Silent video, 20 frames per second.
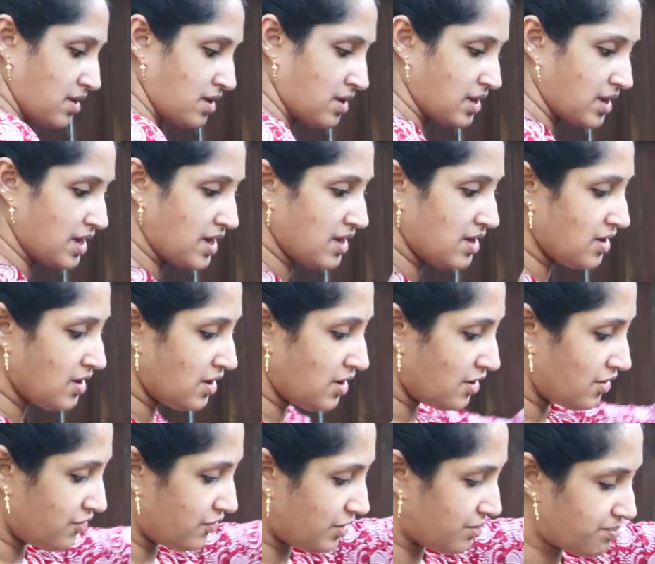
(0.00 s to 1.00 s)
Okay,
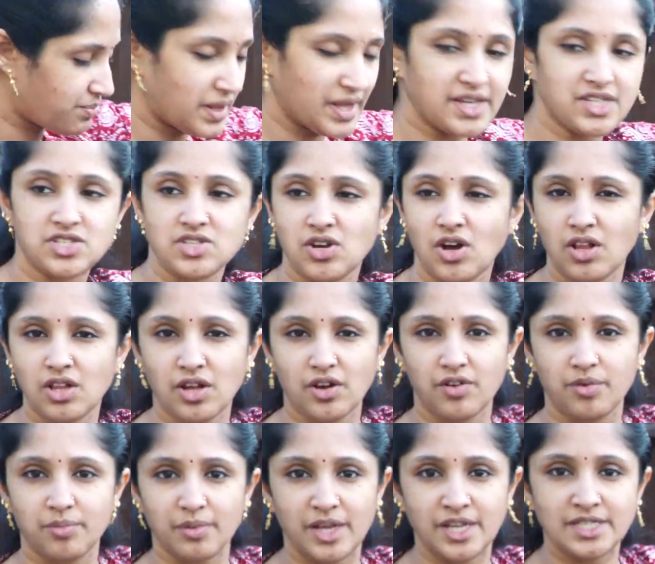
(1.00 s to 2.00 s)
we placed all our
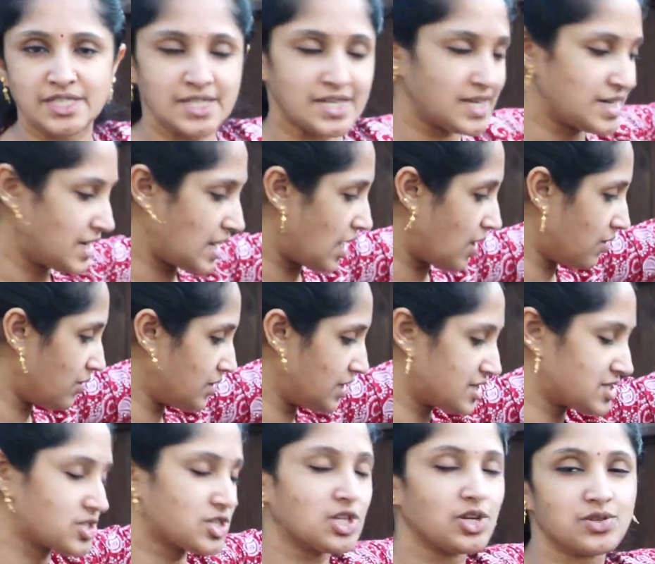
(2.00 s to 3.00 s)
meat. Now let's
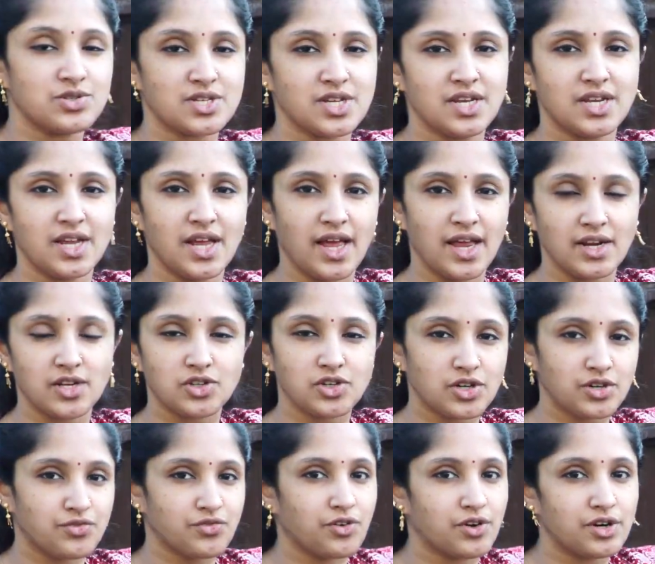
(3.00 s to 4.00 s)
close it and cook
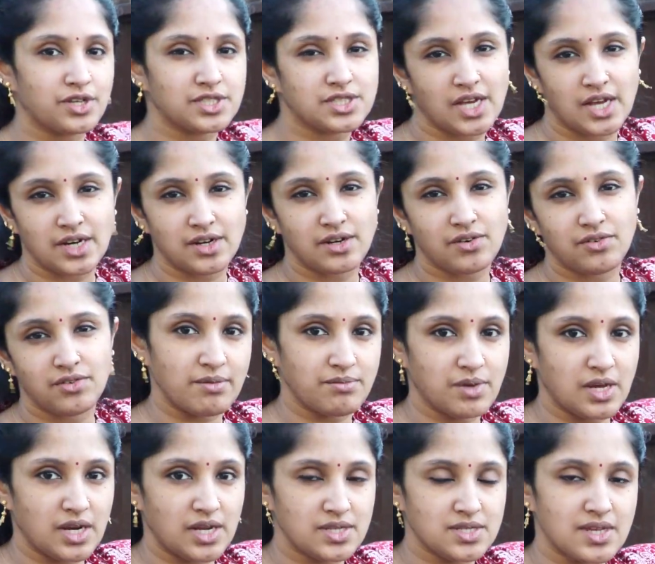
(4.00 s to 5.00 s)
for 10
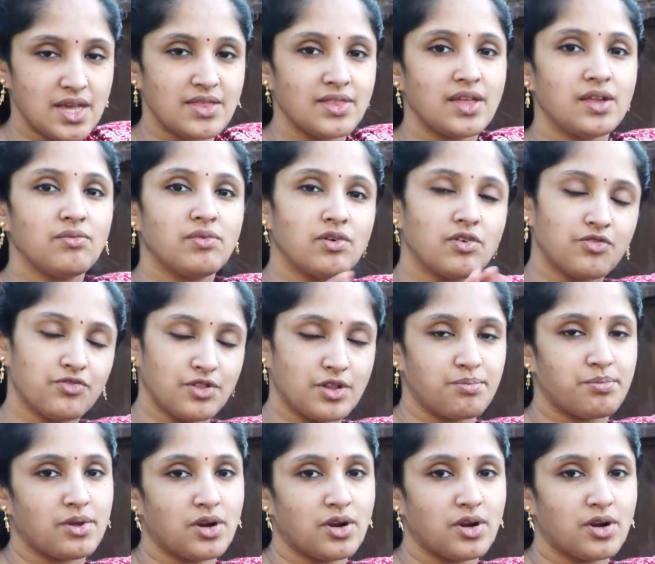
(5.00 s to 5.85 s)
minutes and then we'll flip it